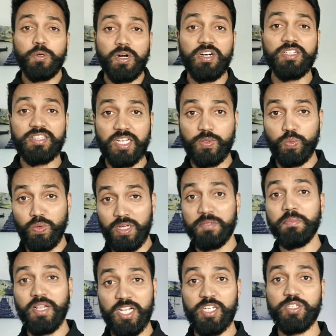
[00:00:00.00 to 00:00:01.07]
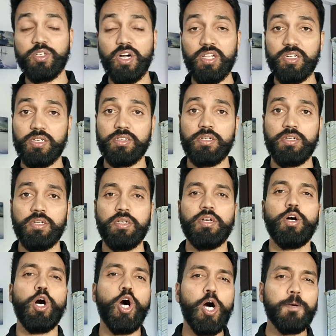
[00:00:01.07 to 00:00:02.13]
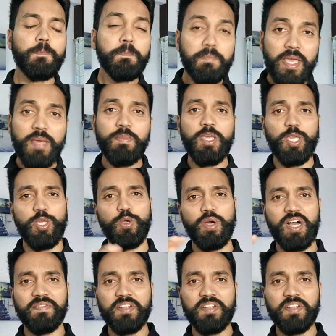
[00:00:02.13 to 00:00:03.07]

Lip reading: earn that $1 million, or maybe you have an